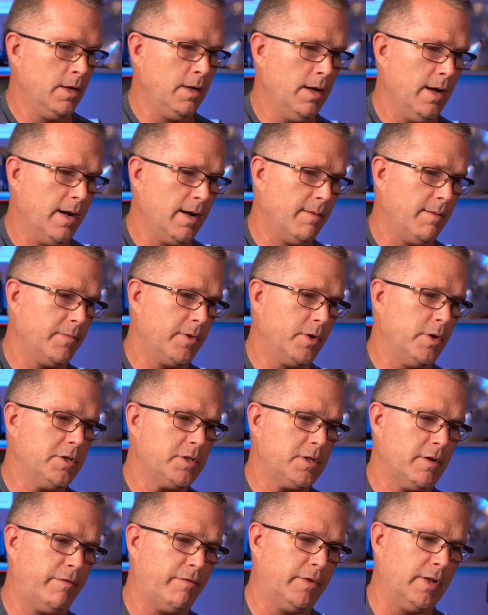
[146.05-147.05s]
There
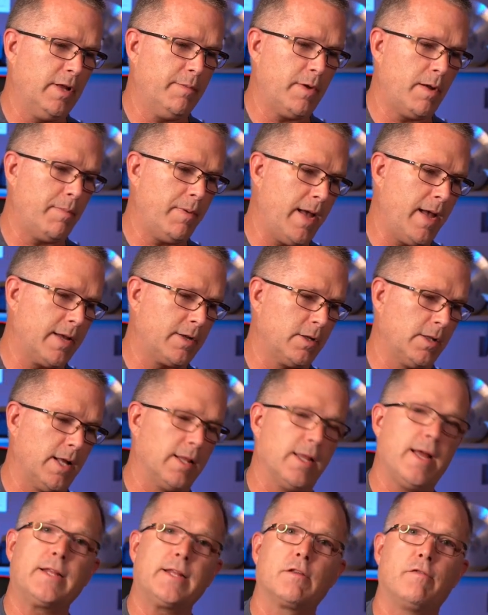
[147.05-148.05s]
is a flip up handle. I
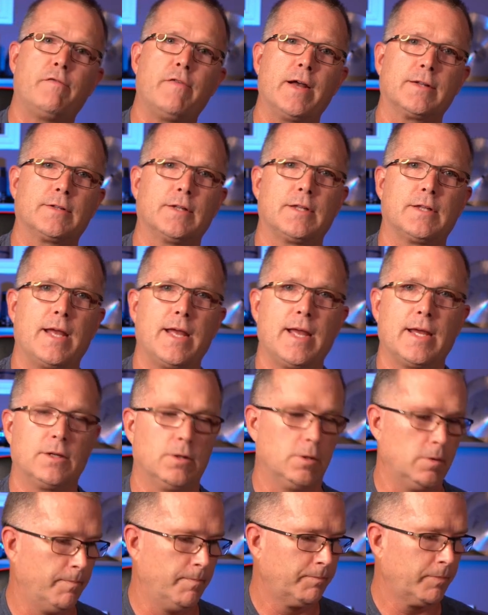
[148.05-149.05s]
like the fact that the
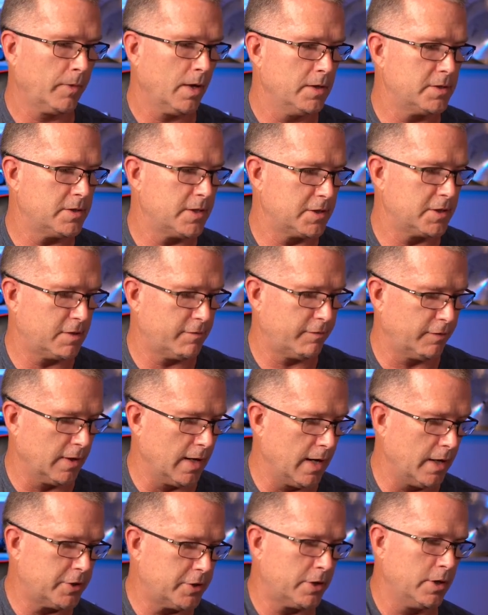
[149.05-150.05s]
handle sits
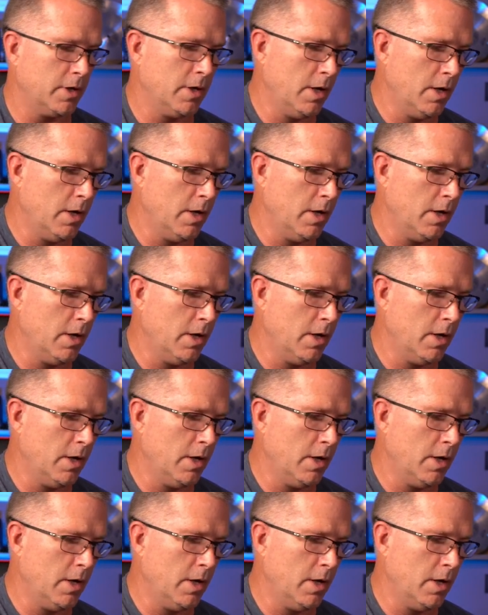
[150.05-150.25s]
flush.